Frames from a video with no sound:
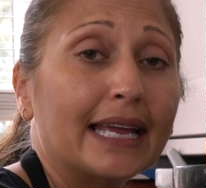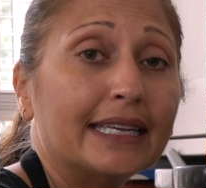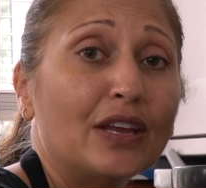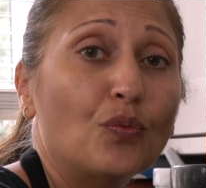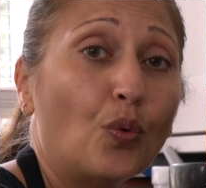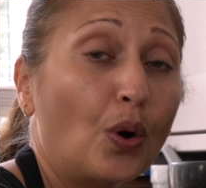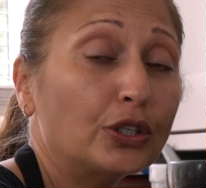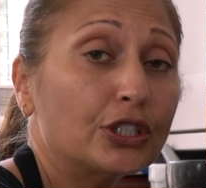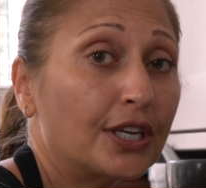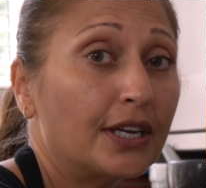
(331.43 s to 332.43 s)
any
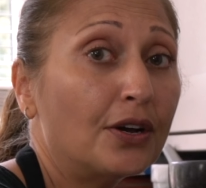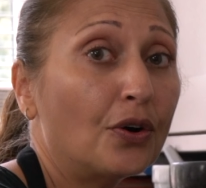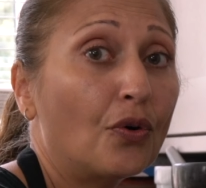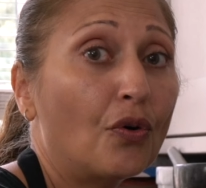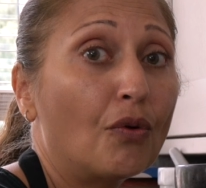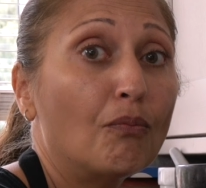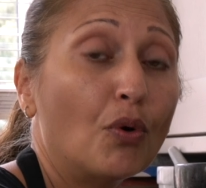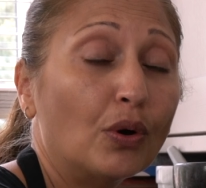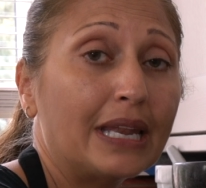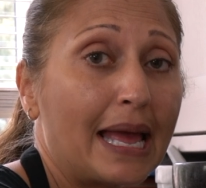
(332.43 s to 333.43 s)
water or
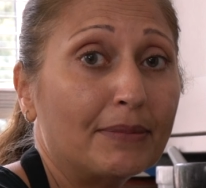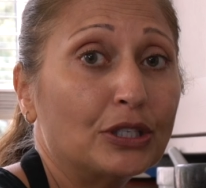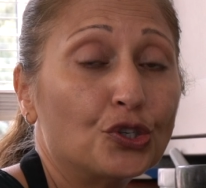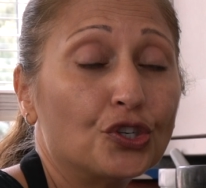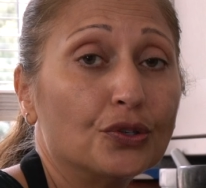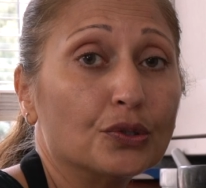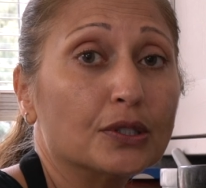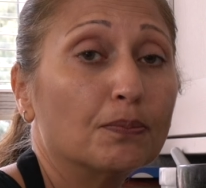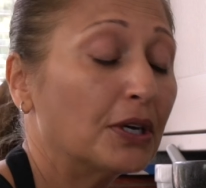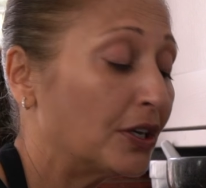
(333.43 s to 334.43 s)
more lemon juice,
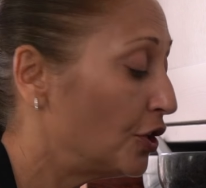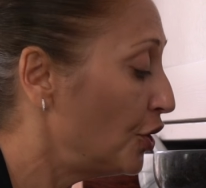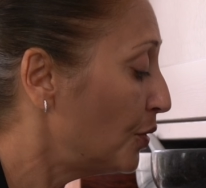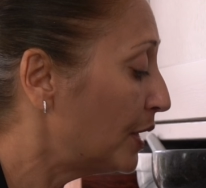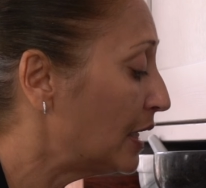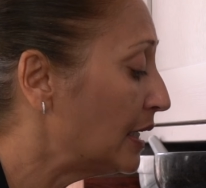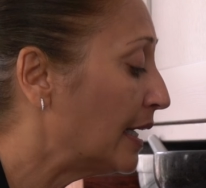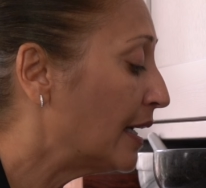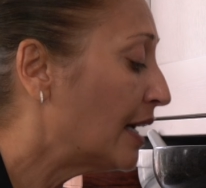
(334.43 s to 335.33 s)
but you can